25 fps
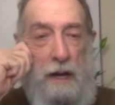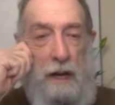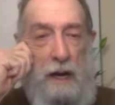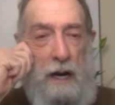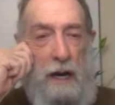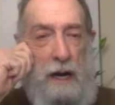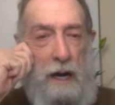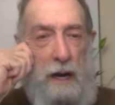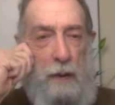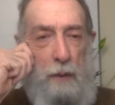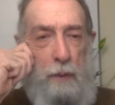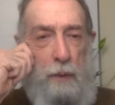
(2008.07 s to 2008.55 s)

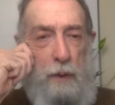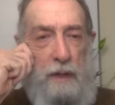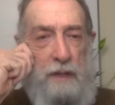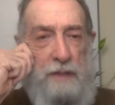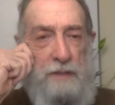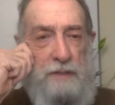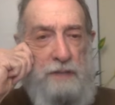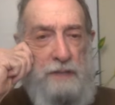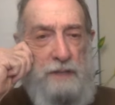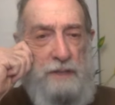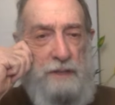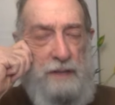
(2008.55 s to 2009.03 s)
uh, what
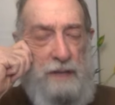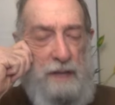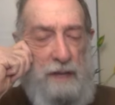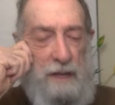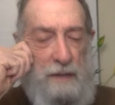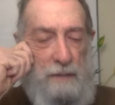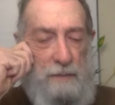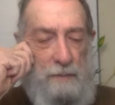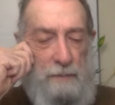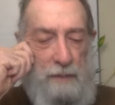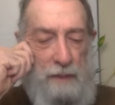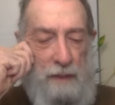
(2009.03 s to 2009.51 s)
is it,
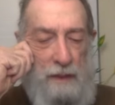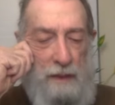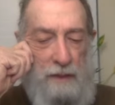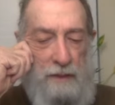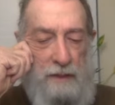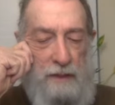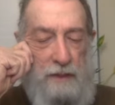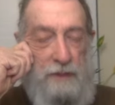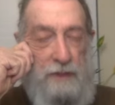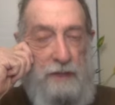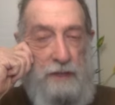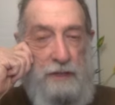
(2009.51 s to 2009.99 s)
the,
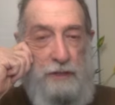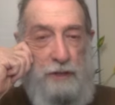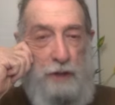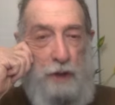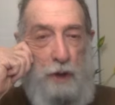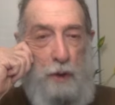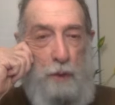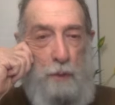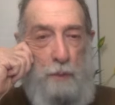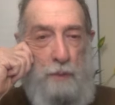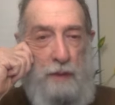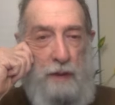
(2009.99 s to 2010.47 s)
the, the
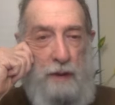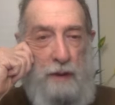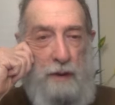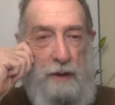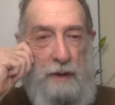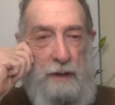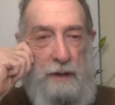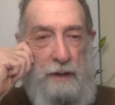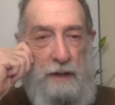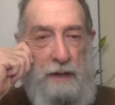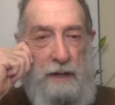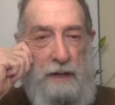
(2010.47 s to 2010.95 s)
dome there
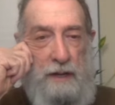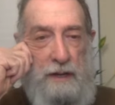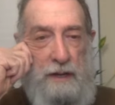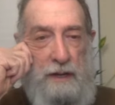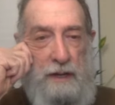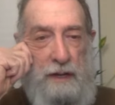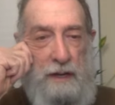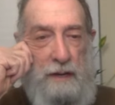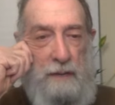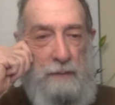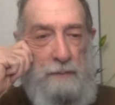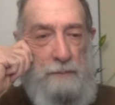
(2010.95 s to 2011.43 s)
in,
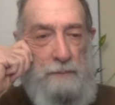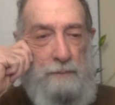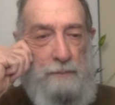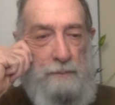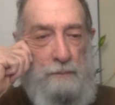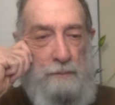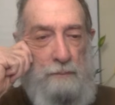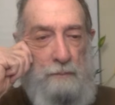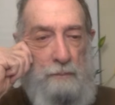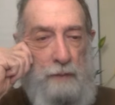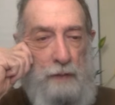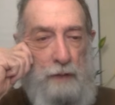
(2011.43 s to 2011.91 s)
in uh,
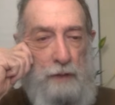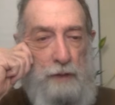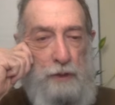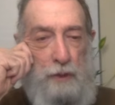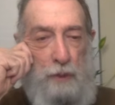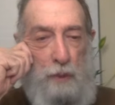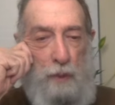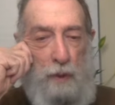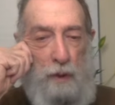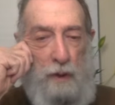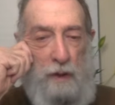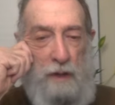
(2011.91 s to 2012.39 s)

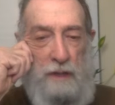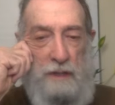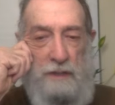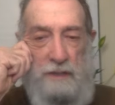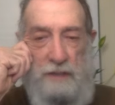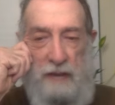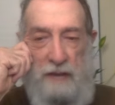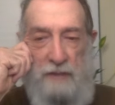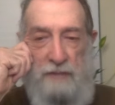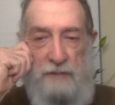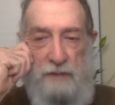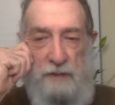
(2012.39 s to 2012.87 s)
New
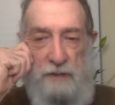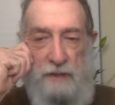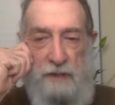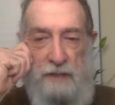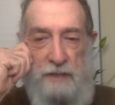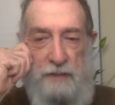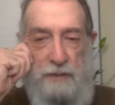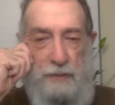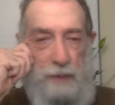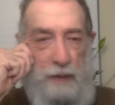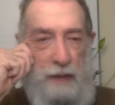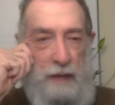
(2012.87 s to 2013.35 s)
Orleans after
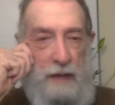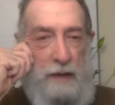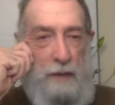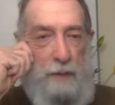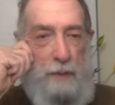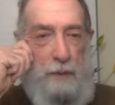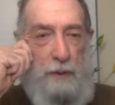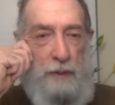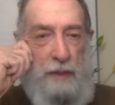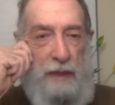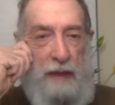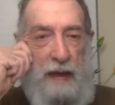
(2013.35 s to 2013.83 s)
Katrina,
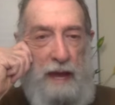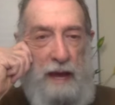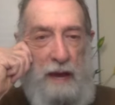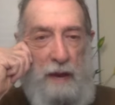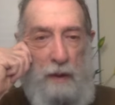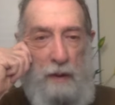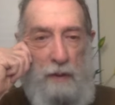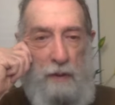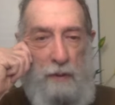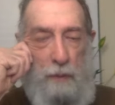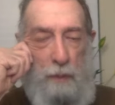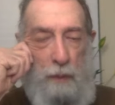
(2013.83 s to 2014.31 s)
where they had
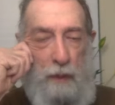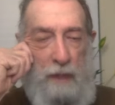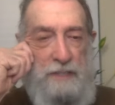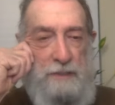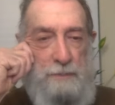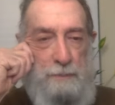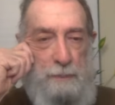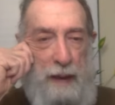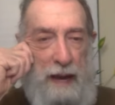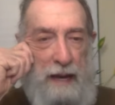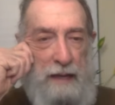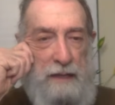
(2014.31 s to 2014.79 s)
all the
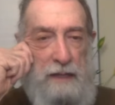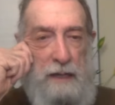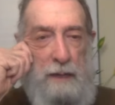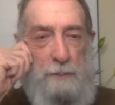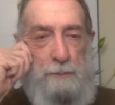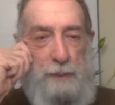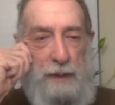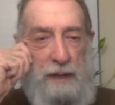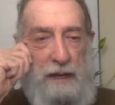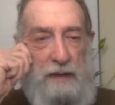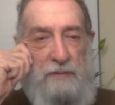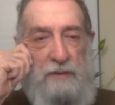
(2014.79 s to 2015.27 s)
waste
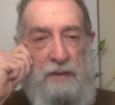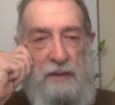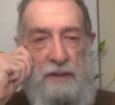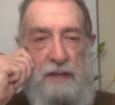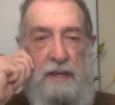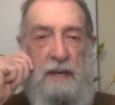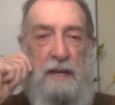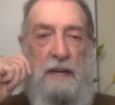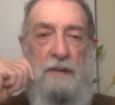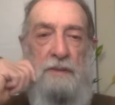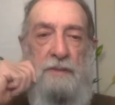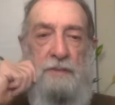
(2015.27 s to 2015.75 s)
backup and
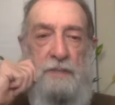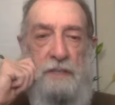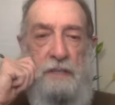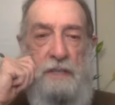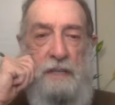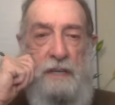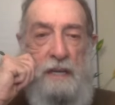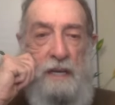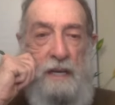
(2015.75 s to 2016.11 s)
everything else.